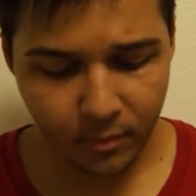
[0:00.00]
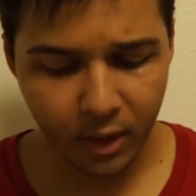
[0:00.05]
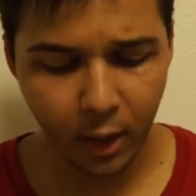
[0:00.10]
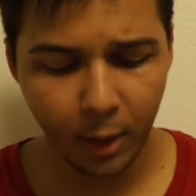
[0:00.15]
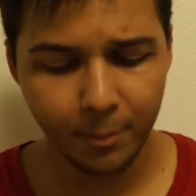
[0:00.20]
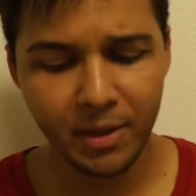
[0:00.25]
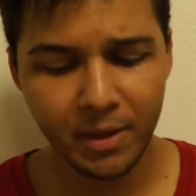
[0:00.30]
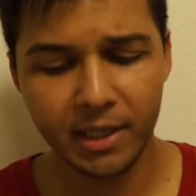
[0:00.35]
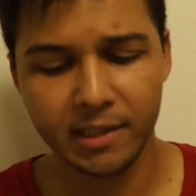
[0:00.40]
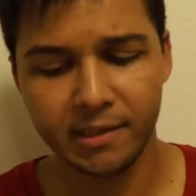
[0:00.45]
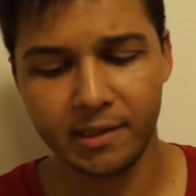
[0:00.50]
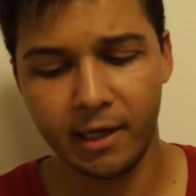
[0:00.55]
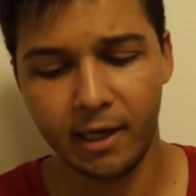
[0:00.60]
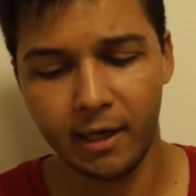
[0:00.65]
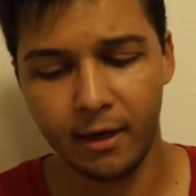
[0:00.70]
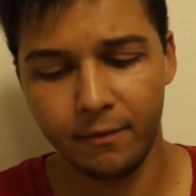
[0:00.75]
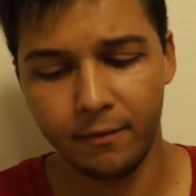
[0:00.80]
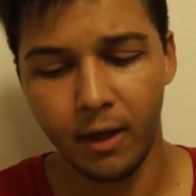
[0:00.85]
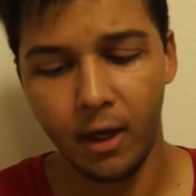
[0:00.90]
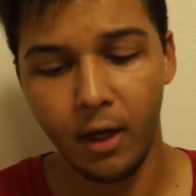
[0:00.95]
Up next, I
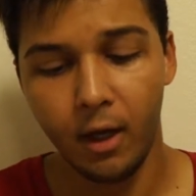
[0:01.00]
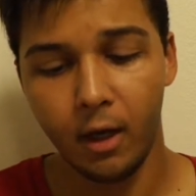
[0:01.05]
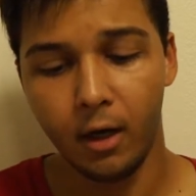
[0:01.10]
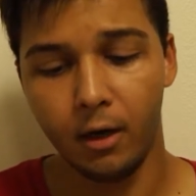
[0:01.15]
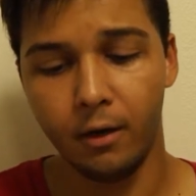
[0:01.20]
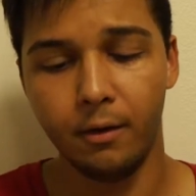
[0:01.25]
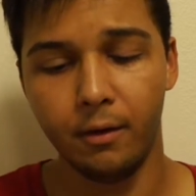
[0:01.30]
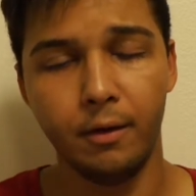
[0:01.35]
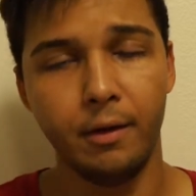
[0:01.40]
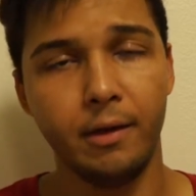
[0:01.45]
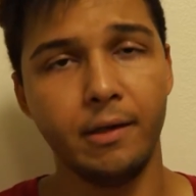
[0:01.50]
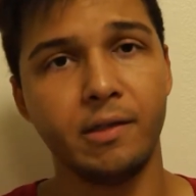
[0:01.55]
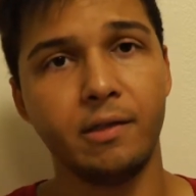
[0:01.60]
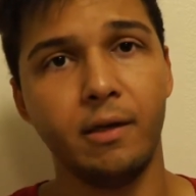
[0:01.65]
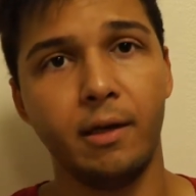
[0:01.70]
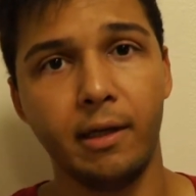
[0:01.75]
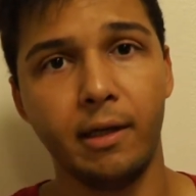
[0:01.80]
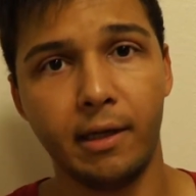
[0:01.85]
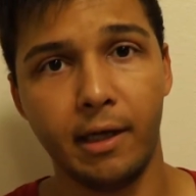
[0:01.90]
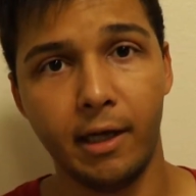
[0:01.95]
have the
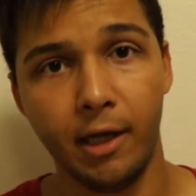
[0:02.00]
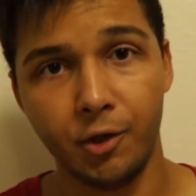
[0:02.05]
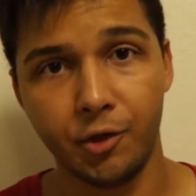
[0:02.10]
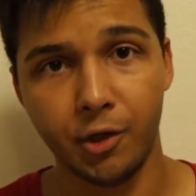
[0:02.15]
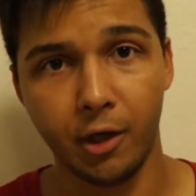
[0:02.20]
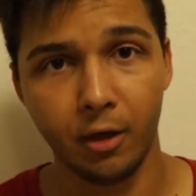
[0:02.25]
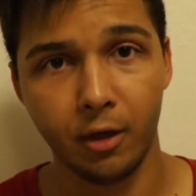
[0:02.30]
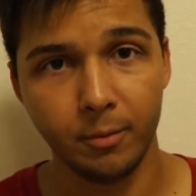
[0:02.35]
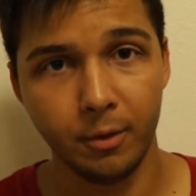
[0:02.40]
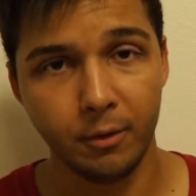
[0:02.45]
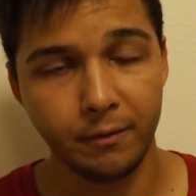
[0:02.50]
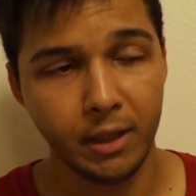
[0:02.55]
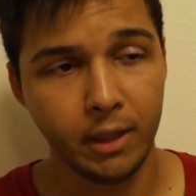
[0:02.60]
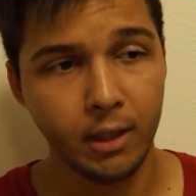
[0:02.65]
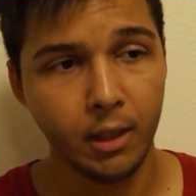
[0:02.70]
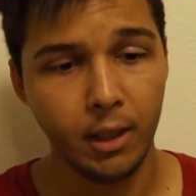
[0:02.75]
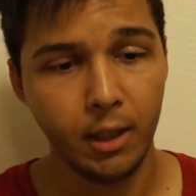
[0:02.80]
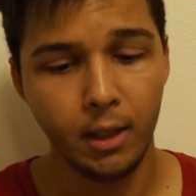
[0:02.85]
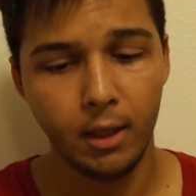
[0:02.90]
Sonic the Hedgehog movie.